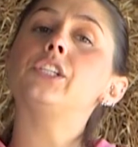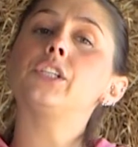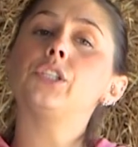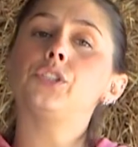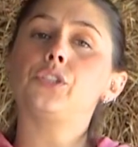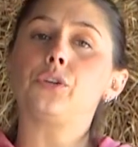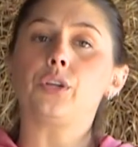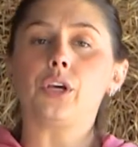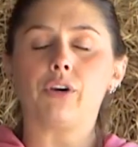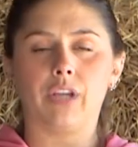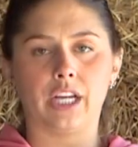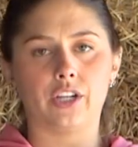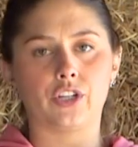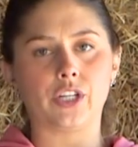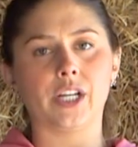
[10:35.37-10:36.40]
to the studio
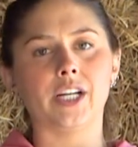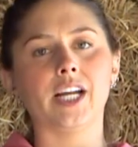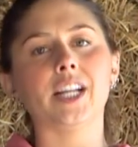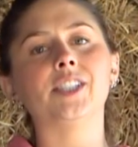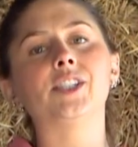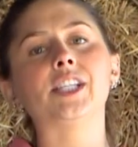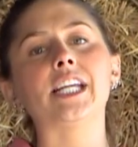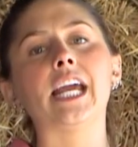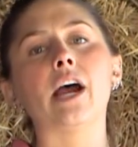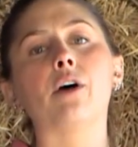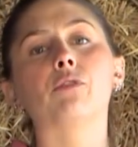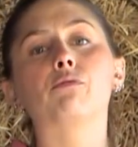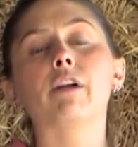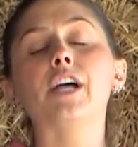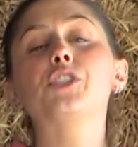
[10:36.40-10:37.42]
kitchen and see
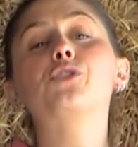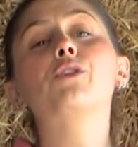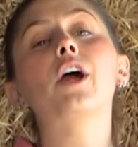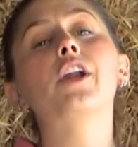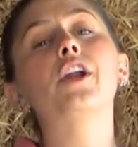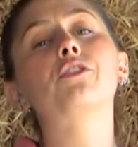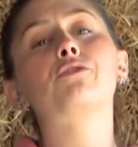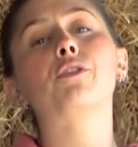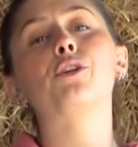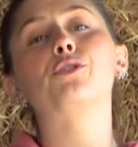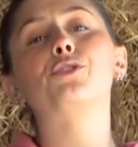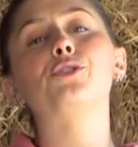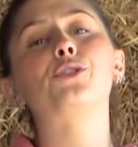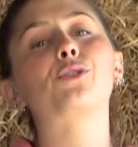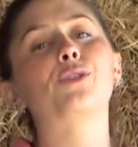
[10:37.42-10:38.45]
how restaurant and
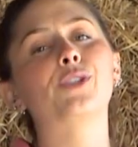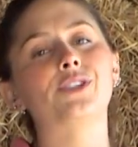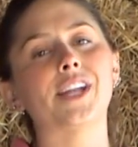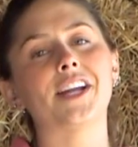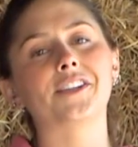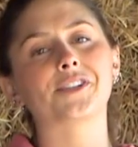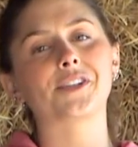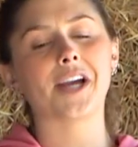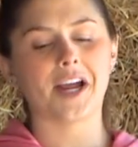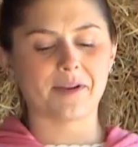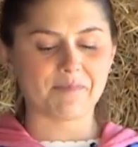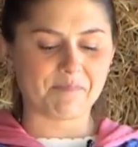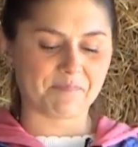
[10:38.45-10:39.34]
grocery store steaks are cut.